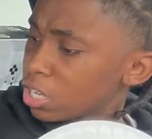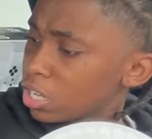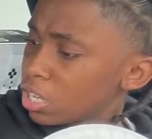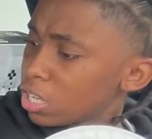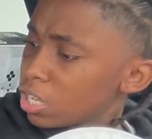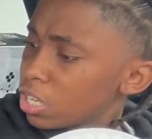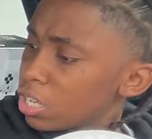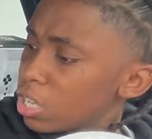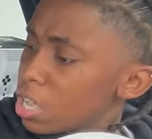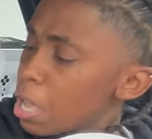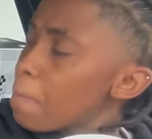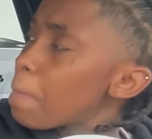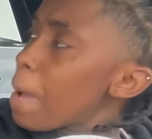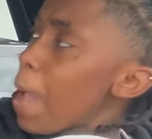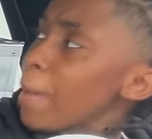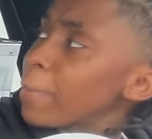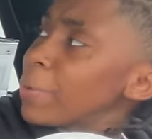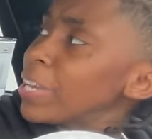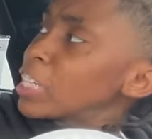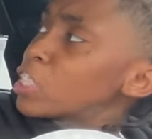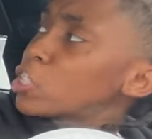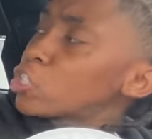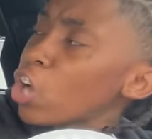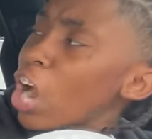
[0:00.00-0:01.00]
so sorry.
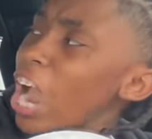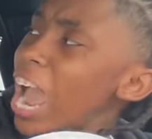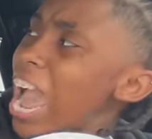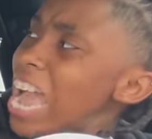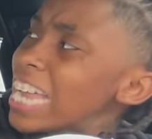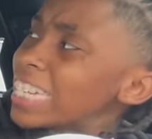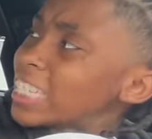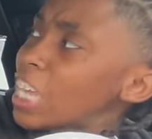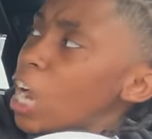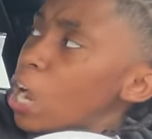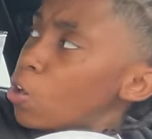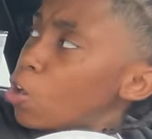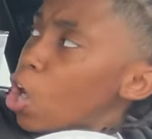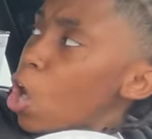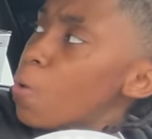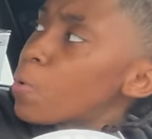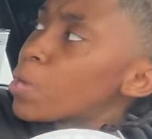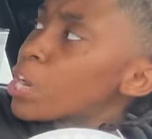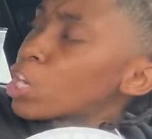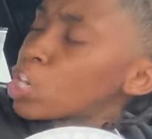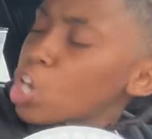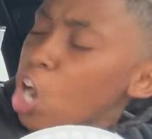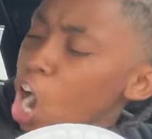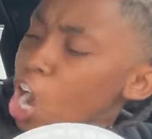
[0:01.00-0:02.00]
Baby, the trash don't
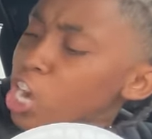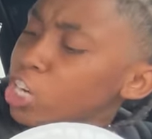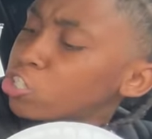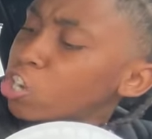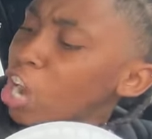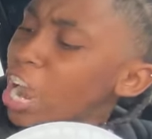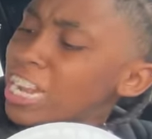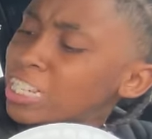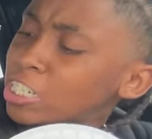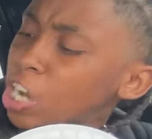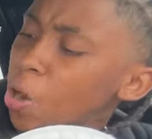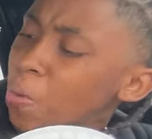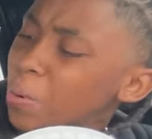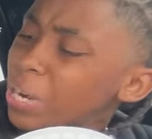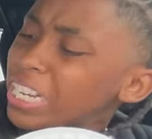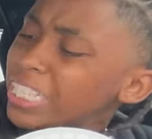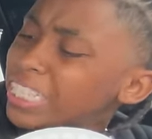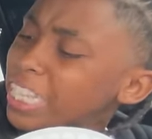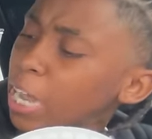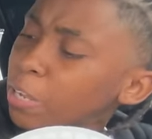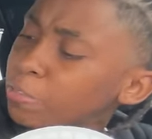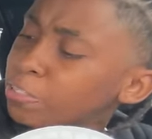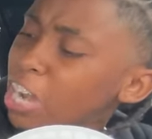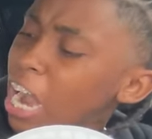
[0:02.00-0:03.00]
go in the car. The trash go in
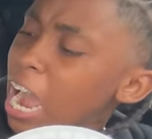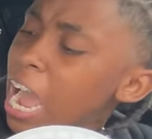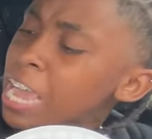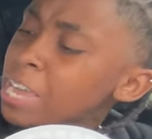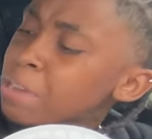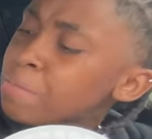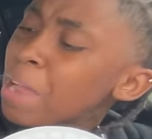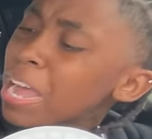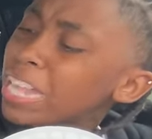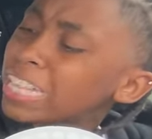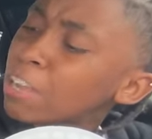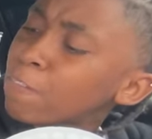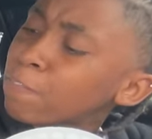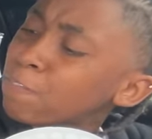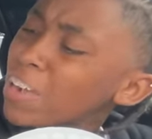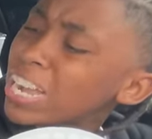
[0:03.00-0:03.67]
the dumpster. I am not